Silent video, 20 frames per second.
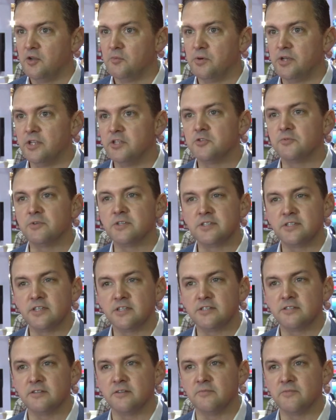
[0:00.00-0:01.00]
but into a
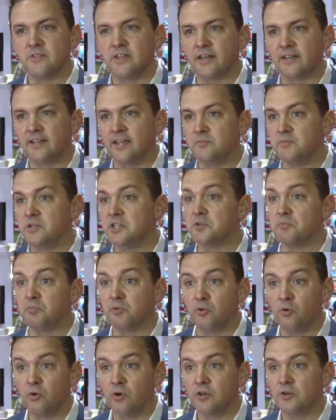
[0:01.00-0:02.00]
system that can be
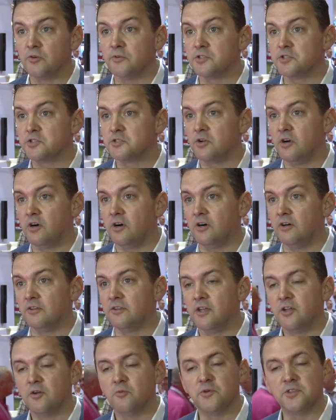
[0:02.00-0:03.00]
deployed or installed
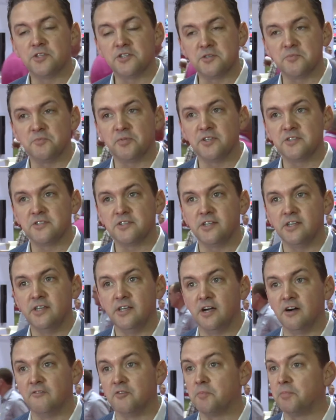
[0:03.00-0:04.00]
with the
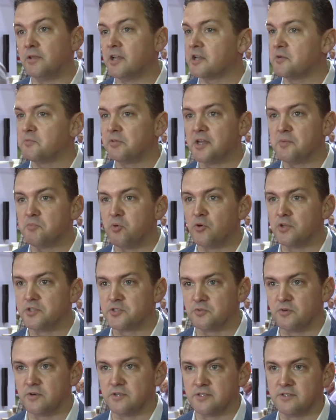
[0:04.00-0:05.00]
simplicity of a plug-and-play point
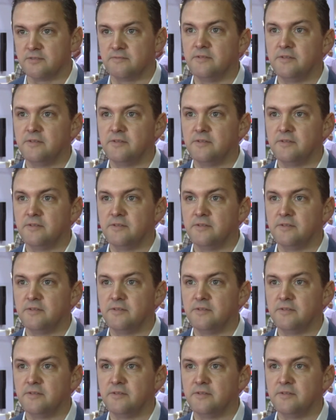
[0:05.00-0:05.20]
source.